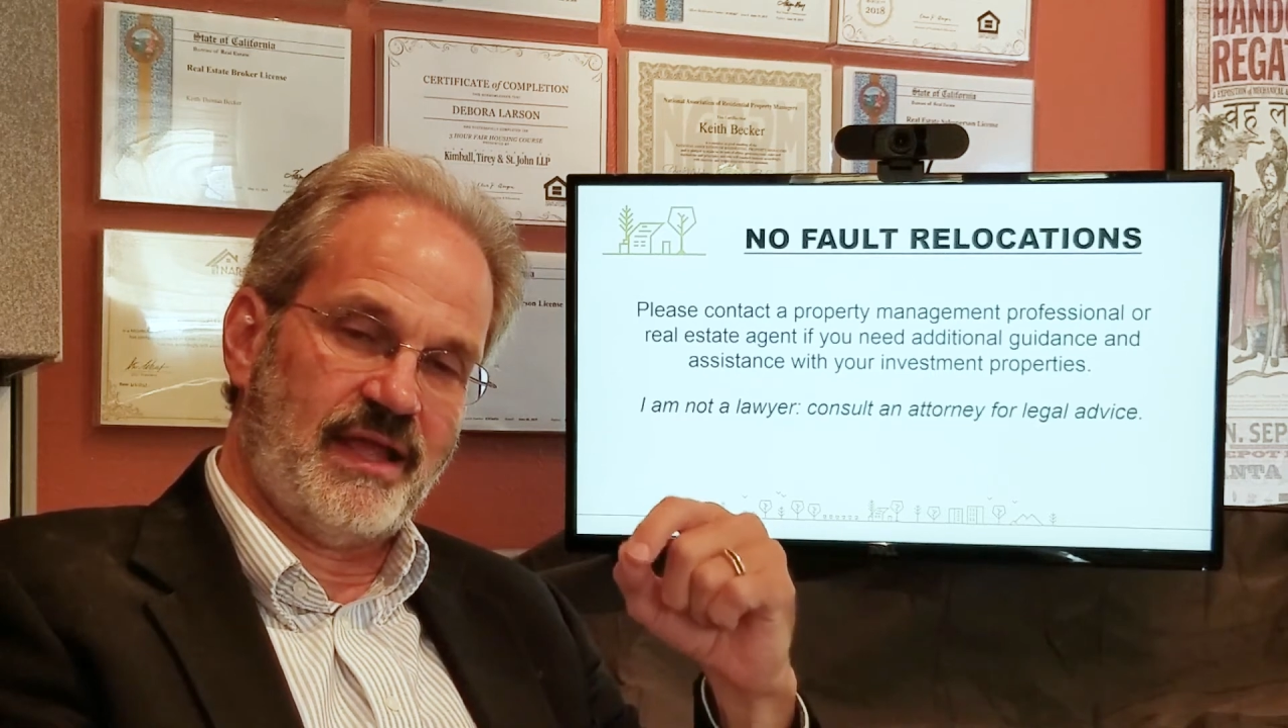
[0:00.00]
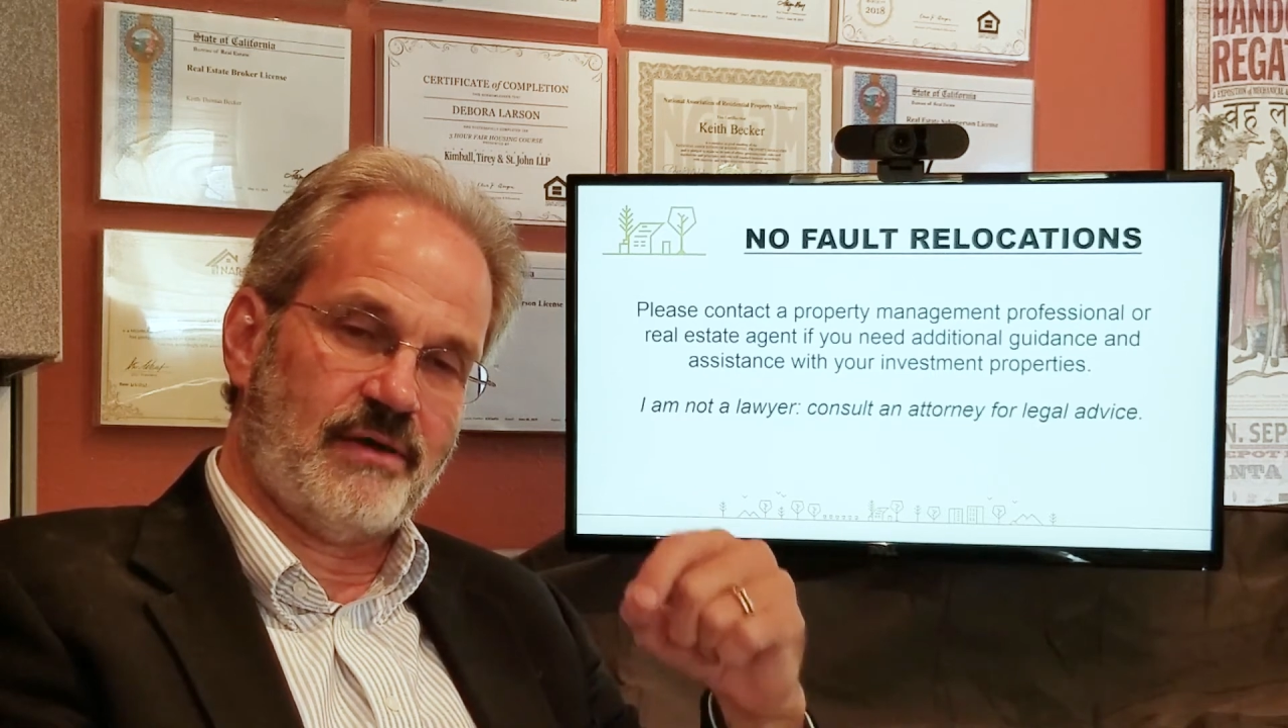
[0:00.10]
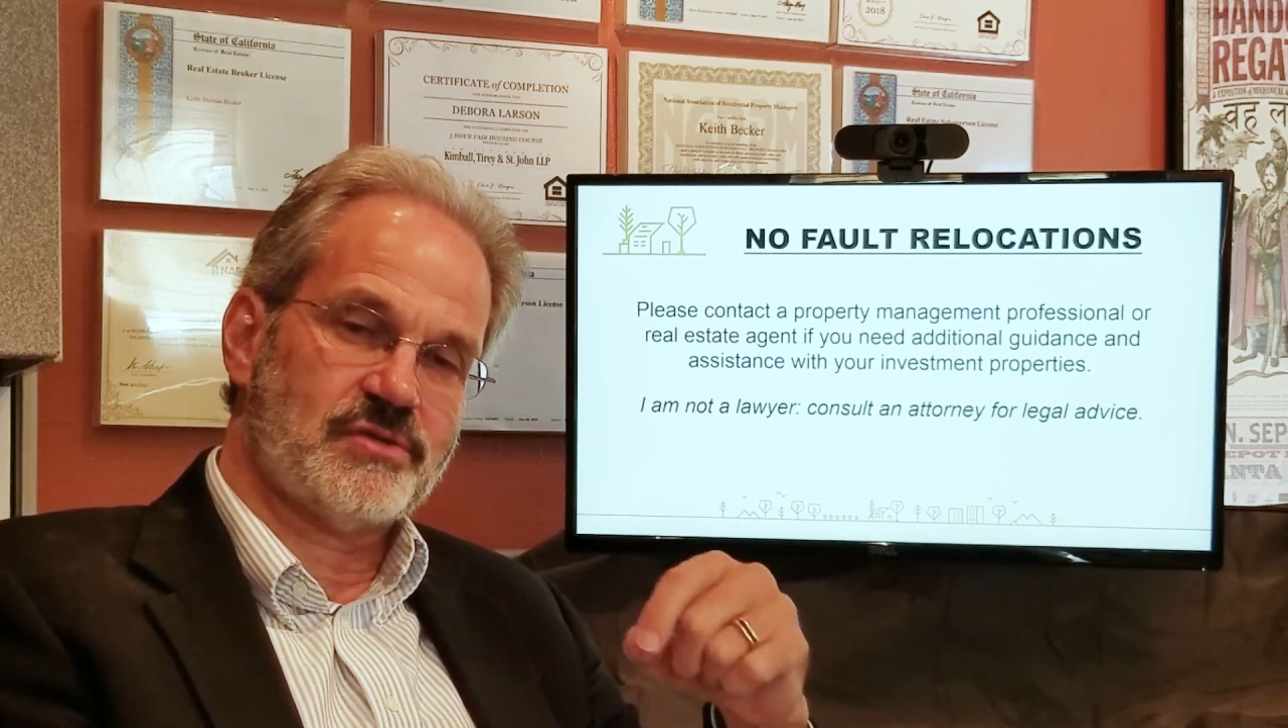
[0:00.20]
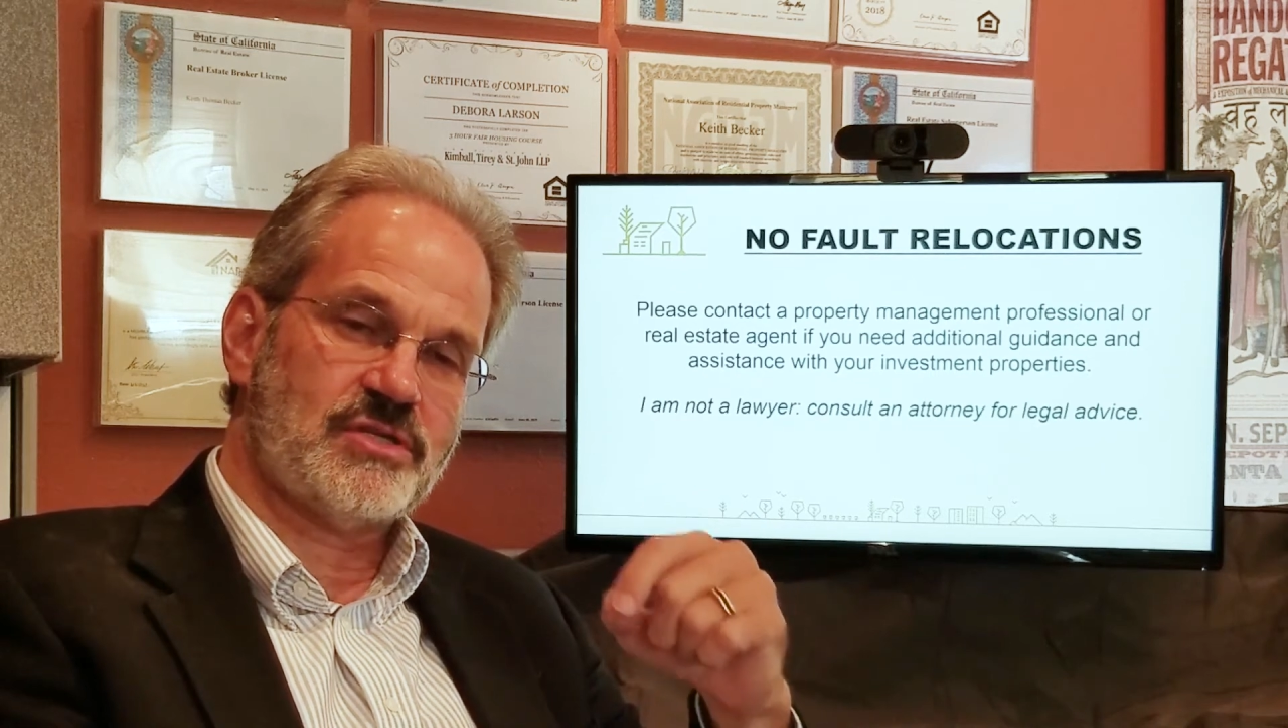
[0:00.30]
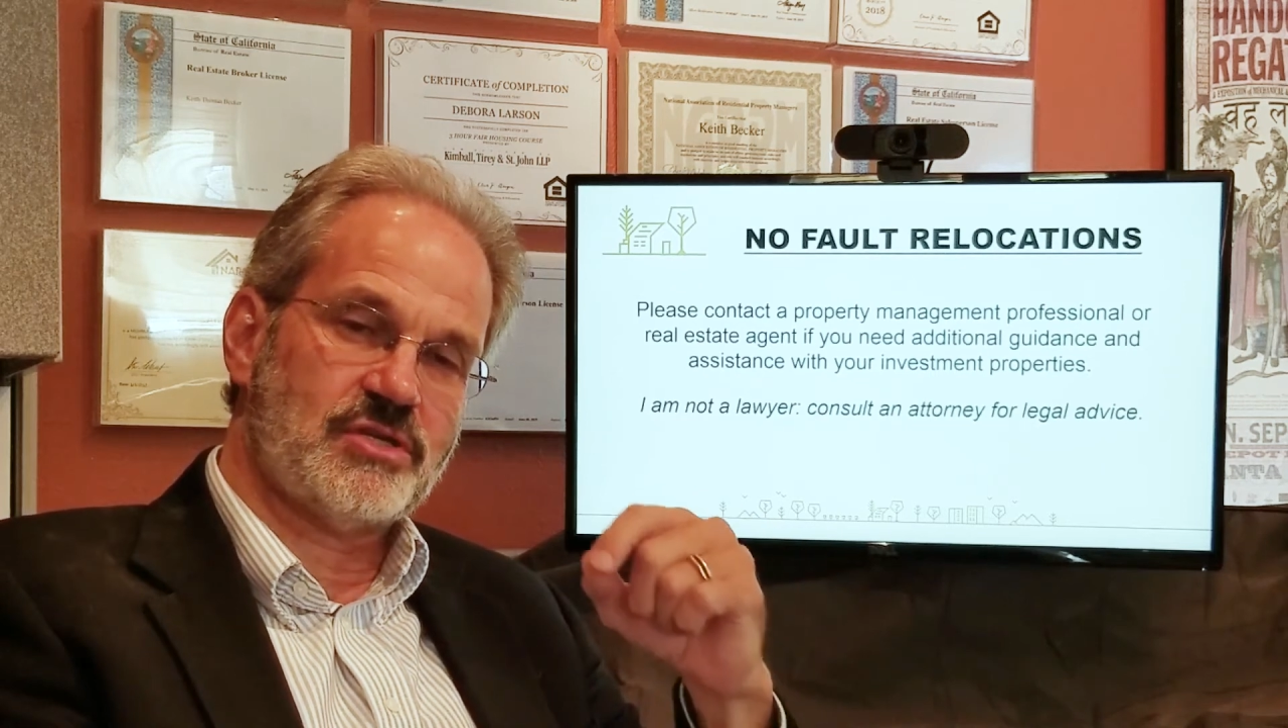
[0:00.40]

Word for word: else